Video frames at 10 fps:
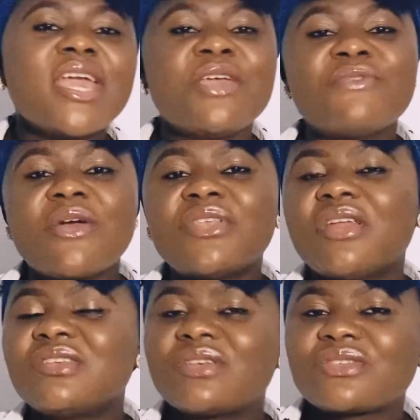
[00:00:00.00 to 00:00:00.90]
If you're a
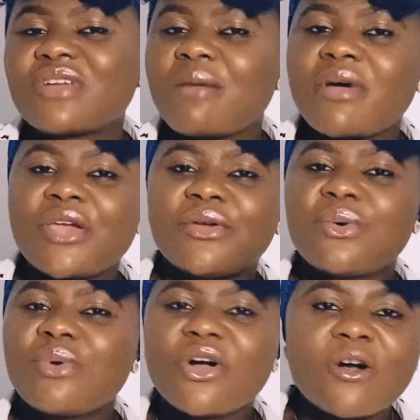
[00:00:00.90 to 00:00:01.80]
returning subscriber, you're
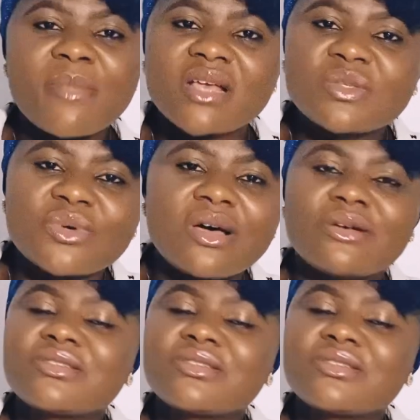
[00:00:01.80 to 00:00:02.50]
welcome as well.